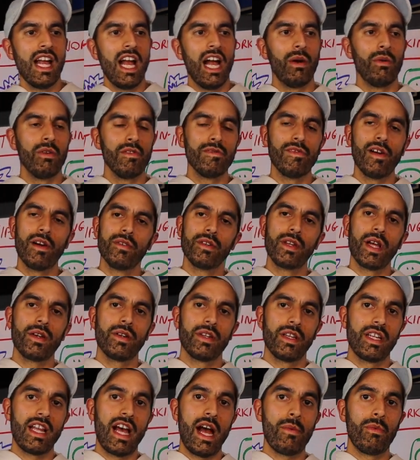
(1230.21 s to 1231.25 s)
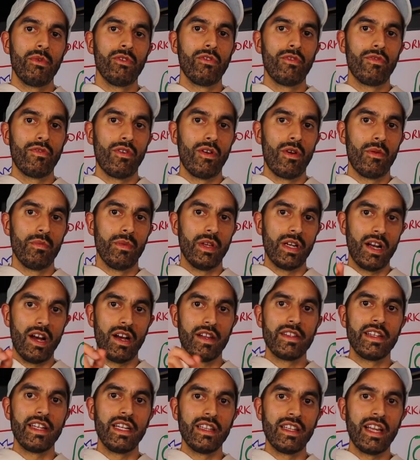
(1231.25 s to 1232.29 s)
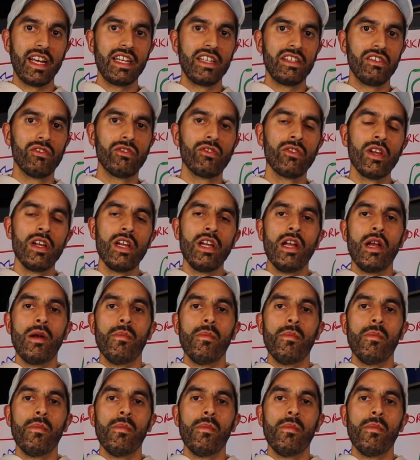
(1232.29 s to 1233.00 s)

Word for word: And we found out that that was from the cutting lines.